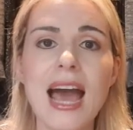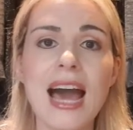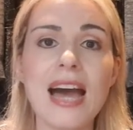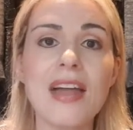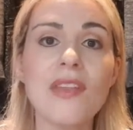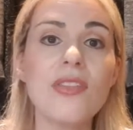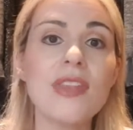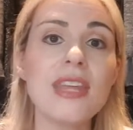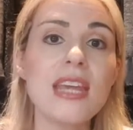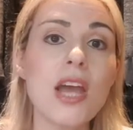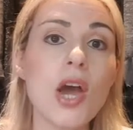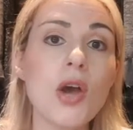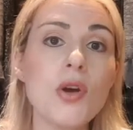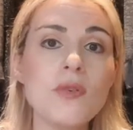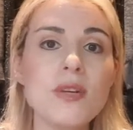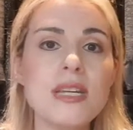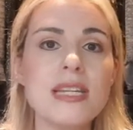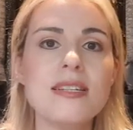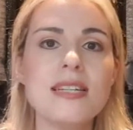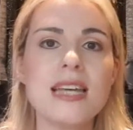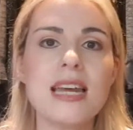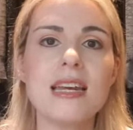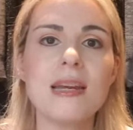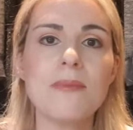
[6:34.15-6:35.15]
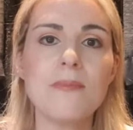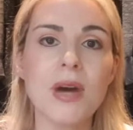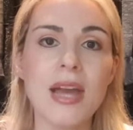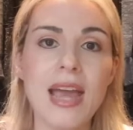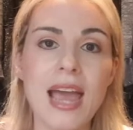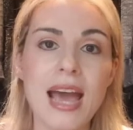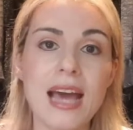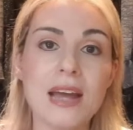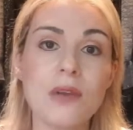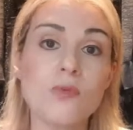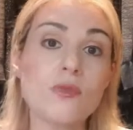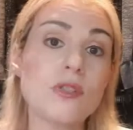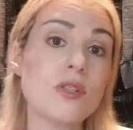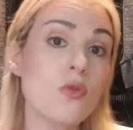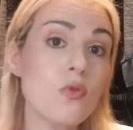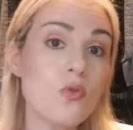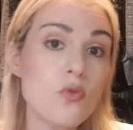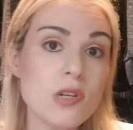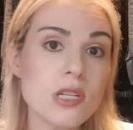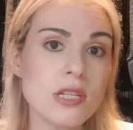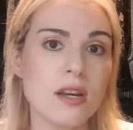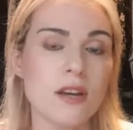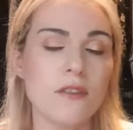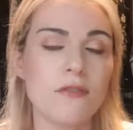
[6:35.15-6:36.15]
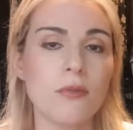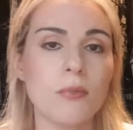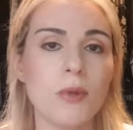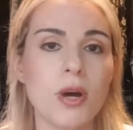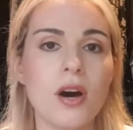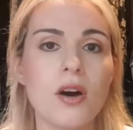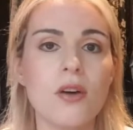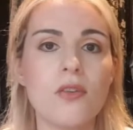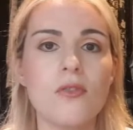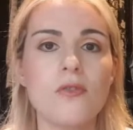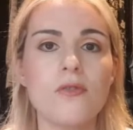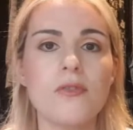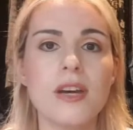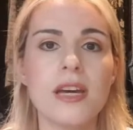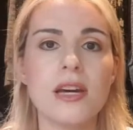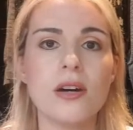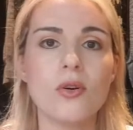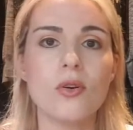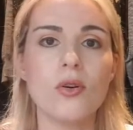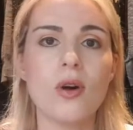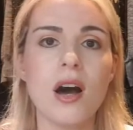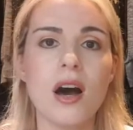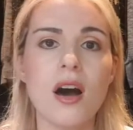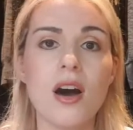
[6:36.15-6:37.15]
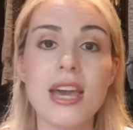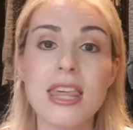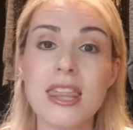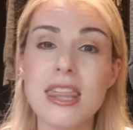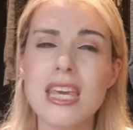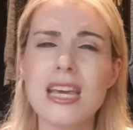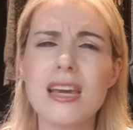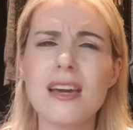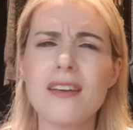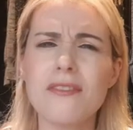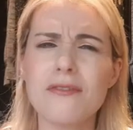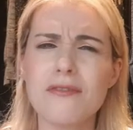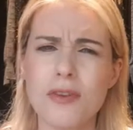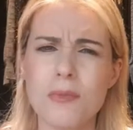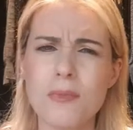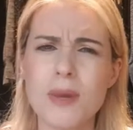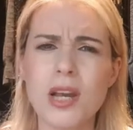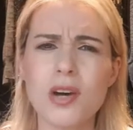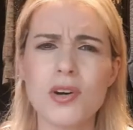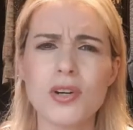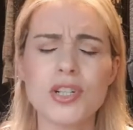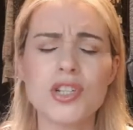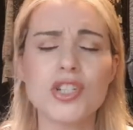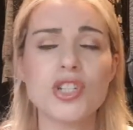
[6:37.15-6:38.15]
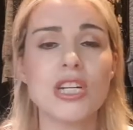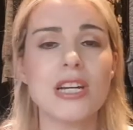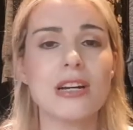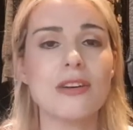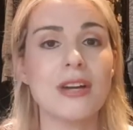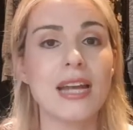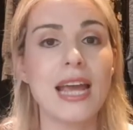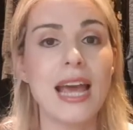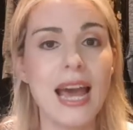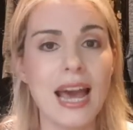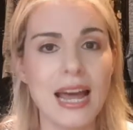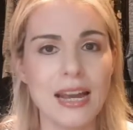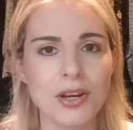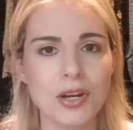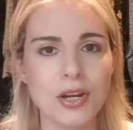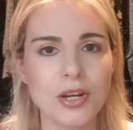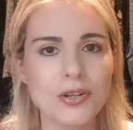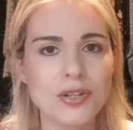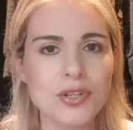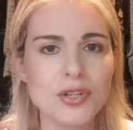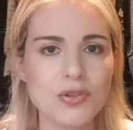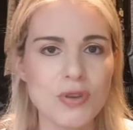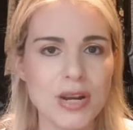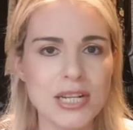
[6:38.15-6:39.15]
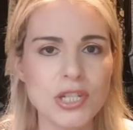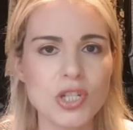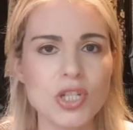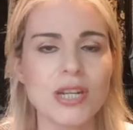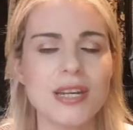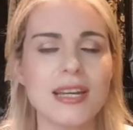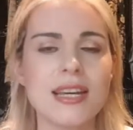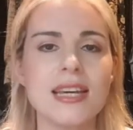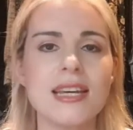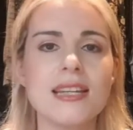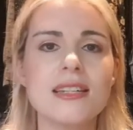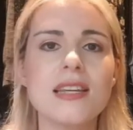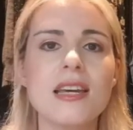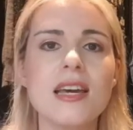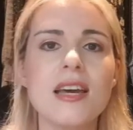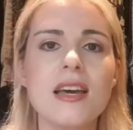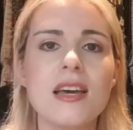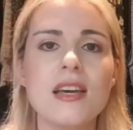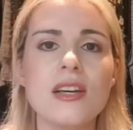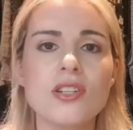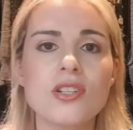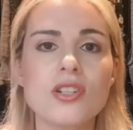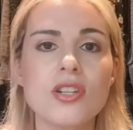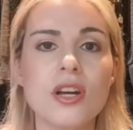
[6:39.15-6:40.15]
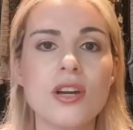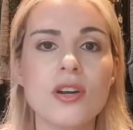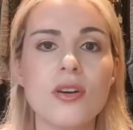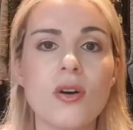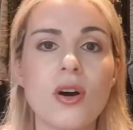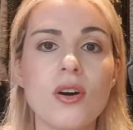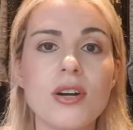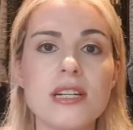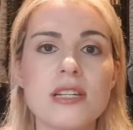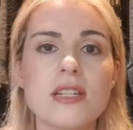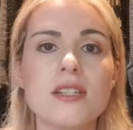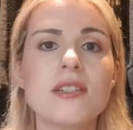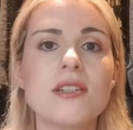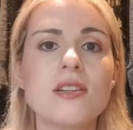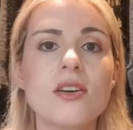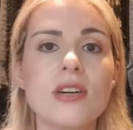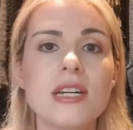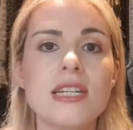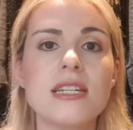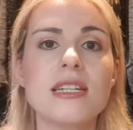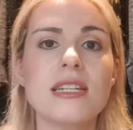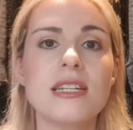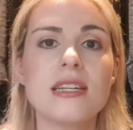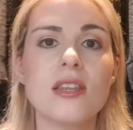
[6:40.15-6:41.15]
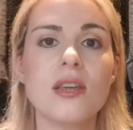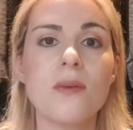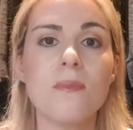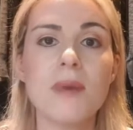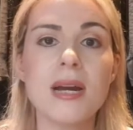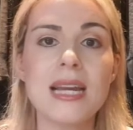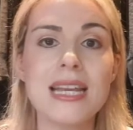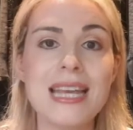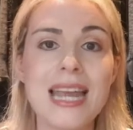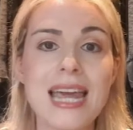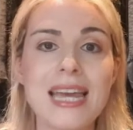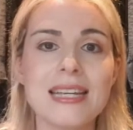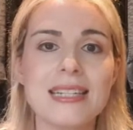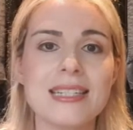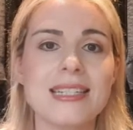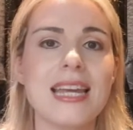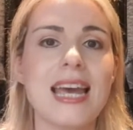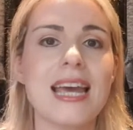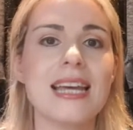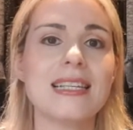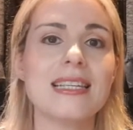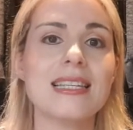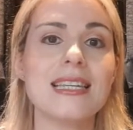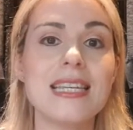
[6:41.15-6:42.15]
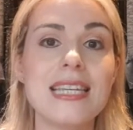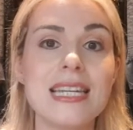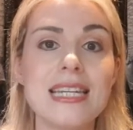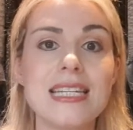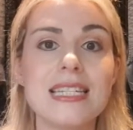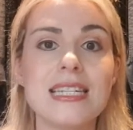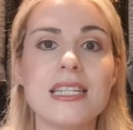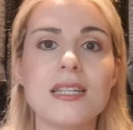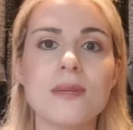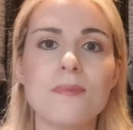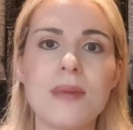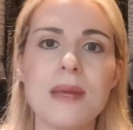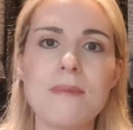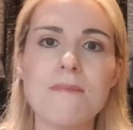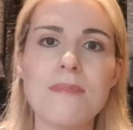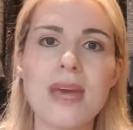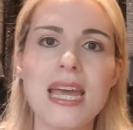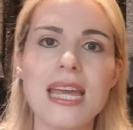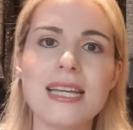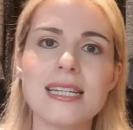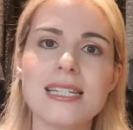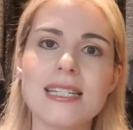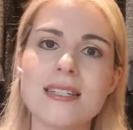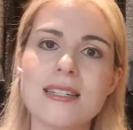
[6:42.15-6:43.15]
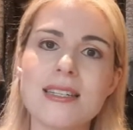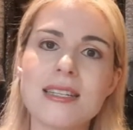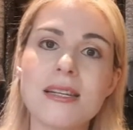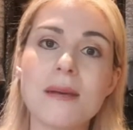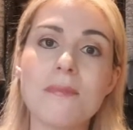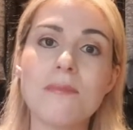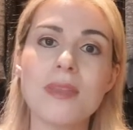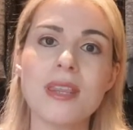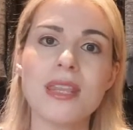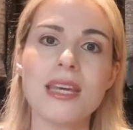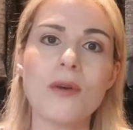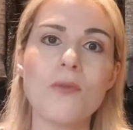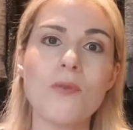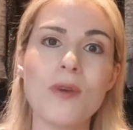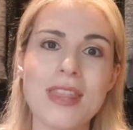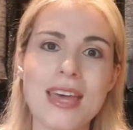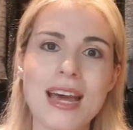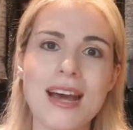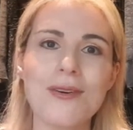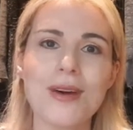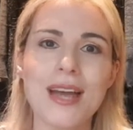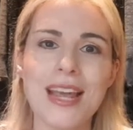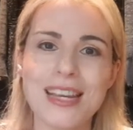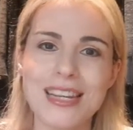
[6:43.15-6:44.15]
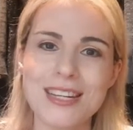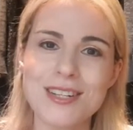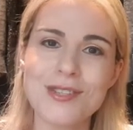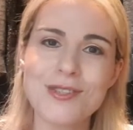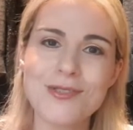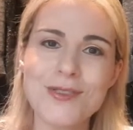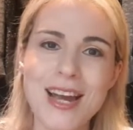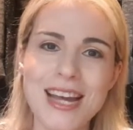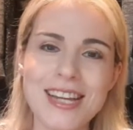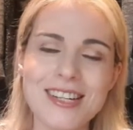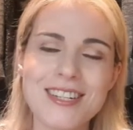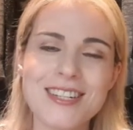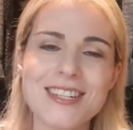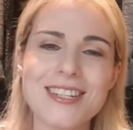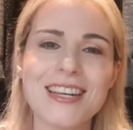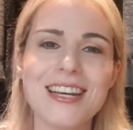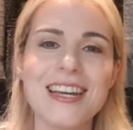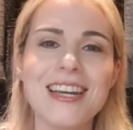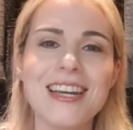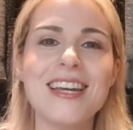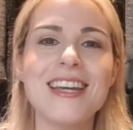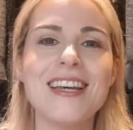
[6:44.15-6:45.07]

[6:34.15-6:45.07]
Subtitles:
And the only denim I had was also from Colville, I think from last year, and it had no stretch in it. So I decided that my next test needed to be made in something without any stretch.